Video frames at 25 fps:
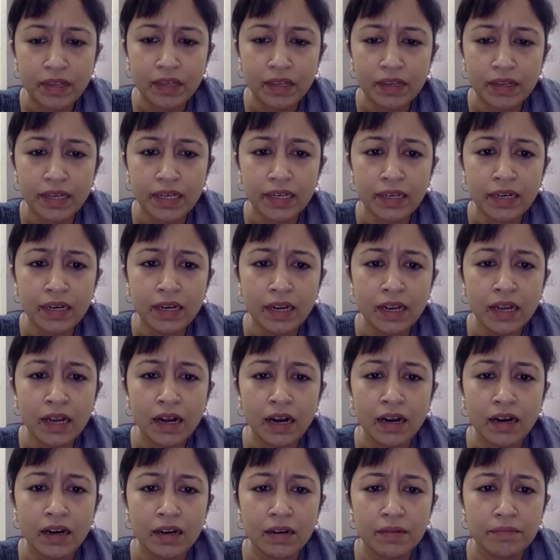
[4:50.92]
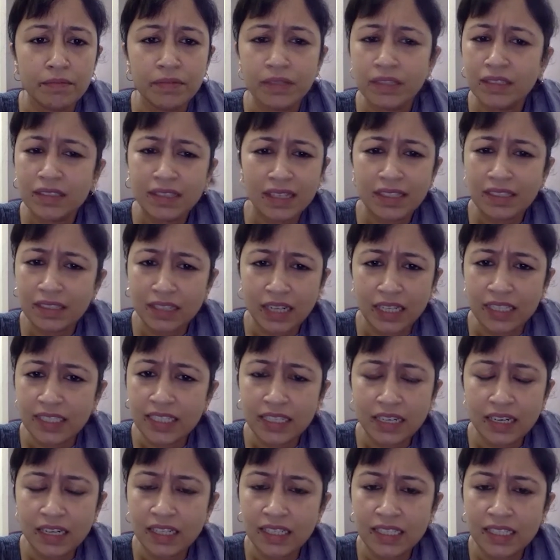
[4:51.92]
Okay? It's the
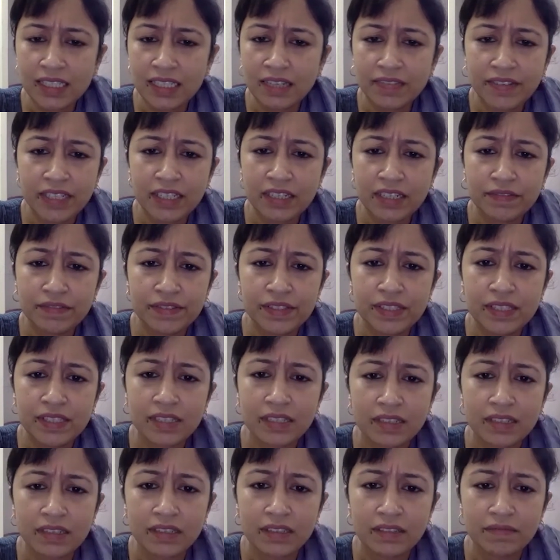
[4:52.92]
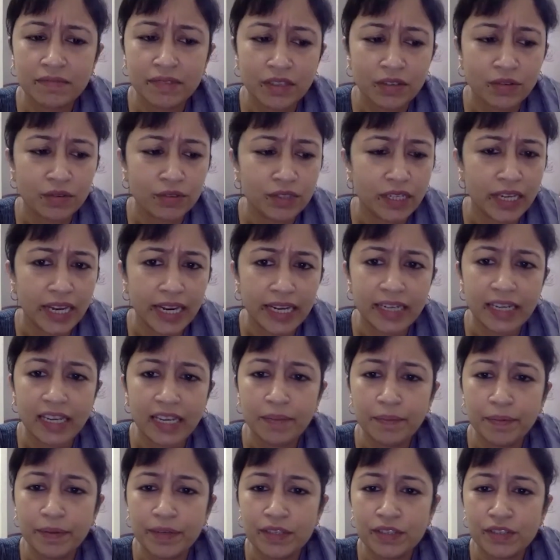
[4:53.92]
cultural conservatives, the
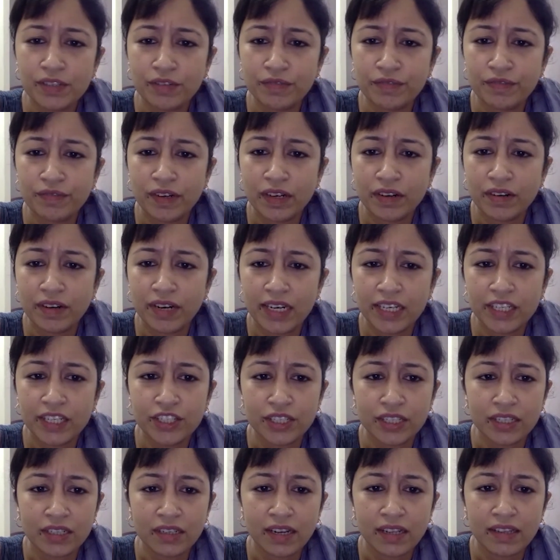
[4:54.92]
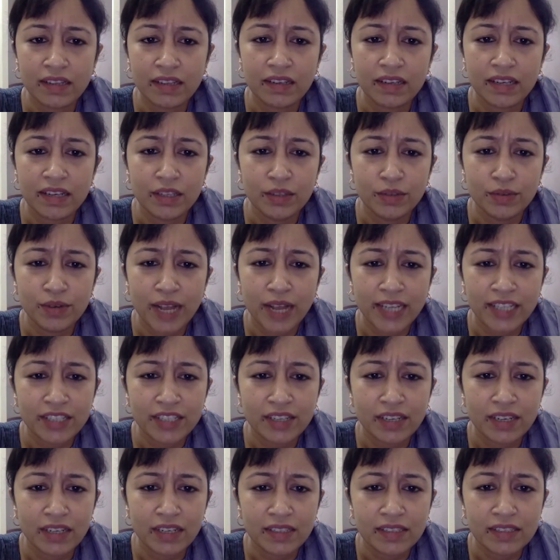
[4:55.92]
gatekeepers of religion and the Hindu
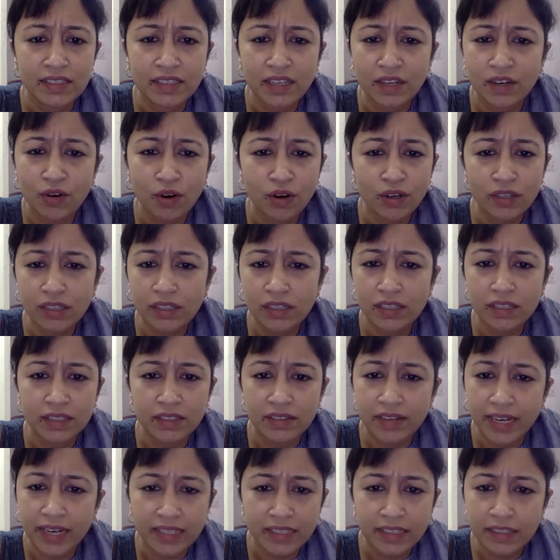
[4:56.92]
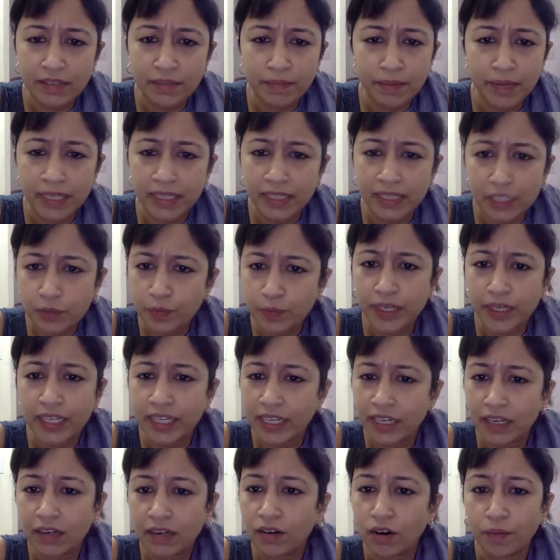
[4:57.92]
nationalists are not threatened by this
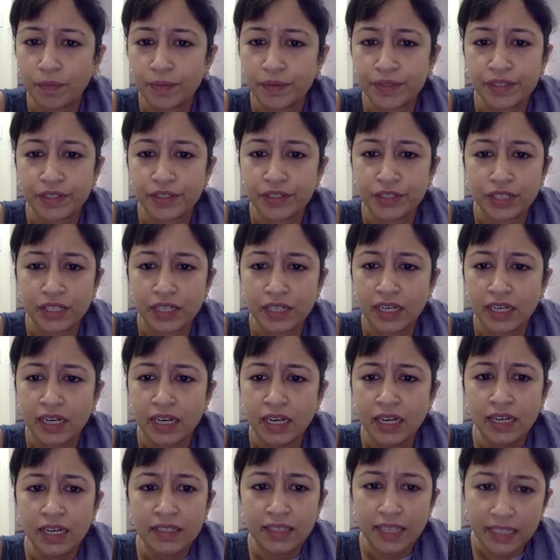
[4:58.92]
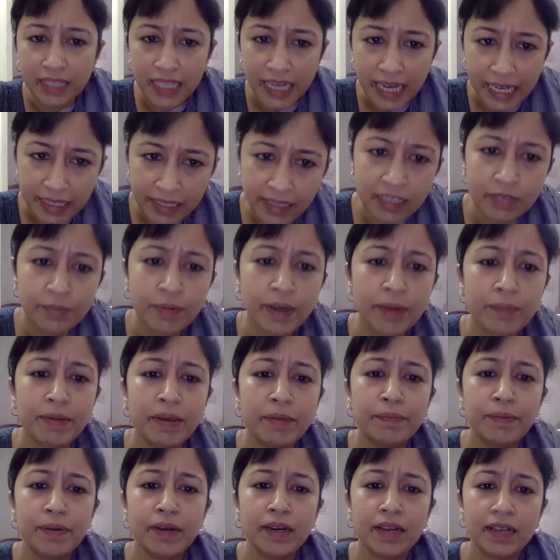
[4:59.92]
particular opposition. they're threatened by
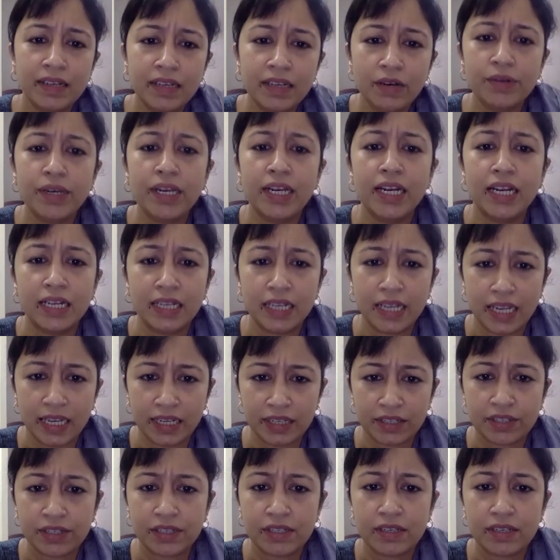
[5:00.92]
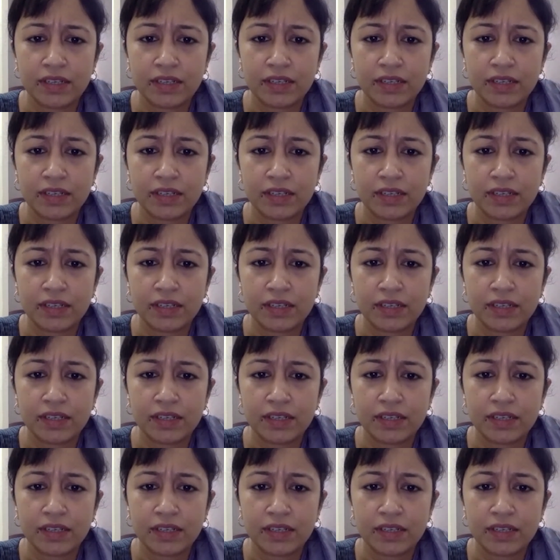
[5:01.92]
people like Gauri Lankesh